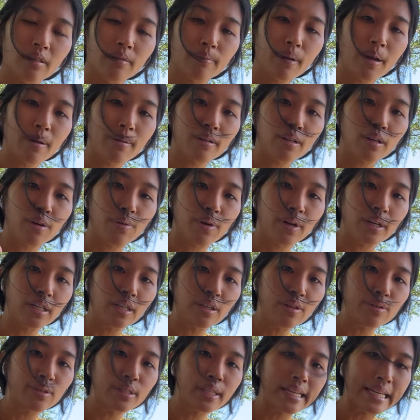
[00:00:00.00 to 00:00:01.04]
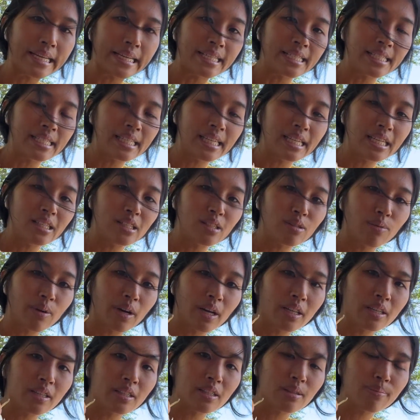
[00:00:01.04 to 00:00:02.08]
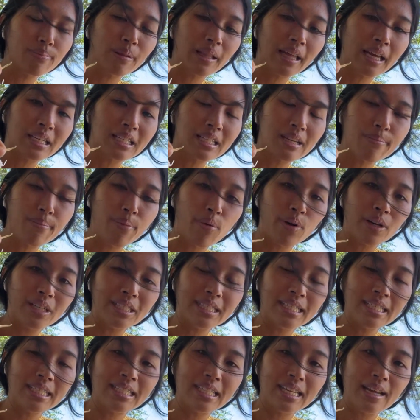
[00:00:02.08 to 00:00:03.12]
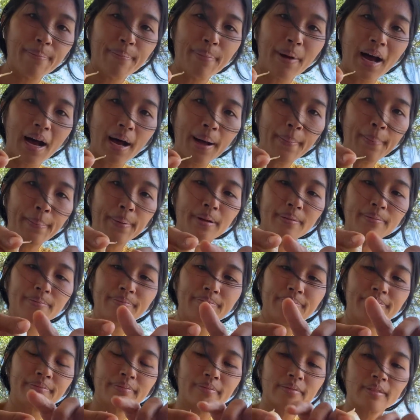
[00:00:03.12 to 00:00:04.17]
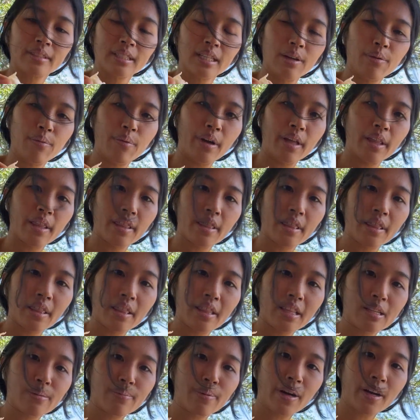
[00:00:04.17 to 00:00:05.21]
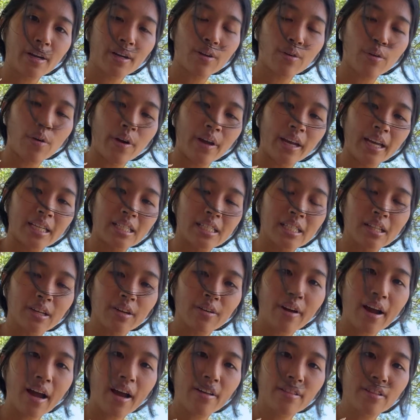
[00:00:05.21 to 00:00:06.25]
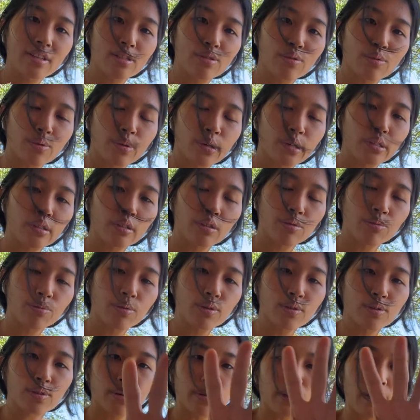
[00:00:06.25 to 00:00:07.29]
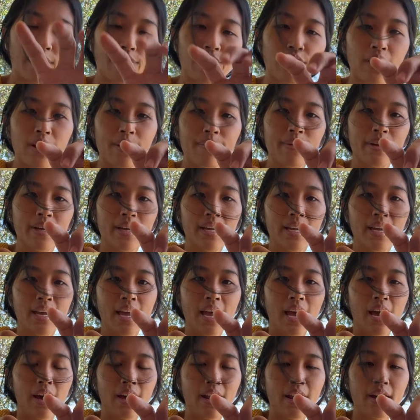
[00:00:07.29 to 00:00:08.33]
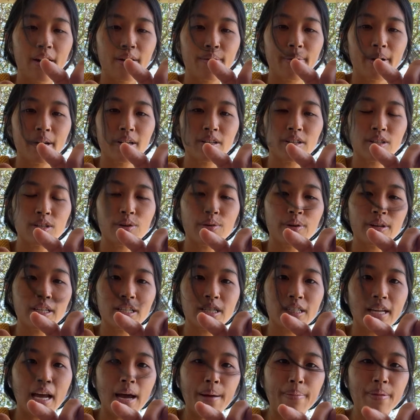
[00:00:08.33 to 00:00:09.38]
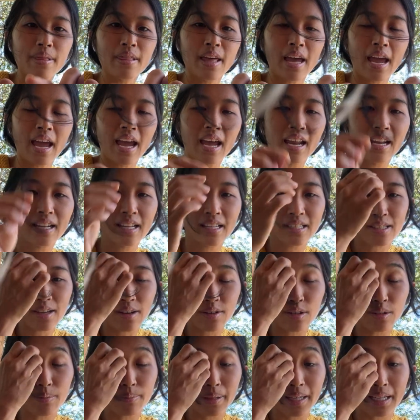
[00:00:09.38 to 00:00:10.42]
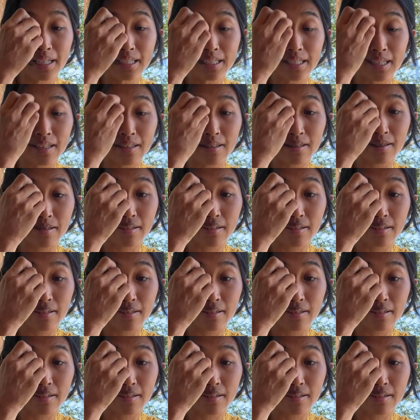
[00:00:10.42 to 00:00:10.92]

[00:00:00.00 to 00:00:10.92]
Probably don't want to use any diseased ones. Plant it pointy tip up with this part growing into the ground. These are where your roots will come from. At about a 2-inch depth, and that's how you plant it.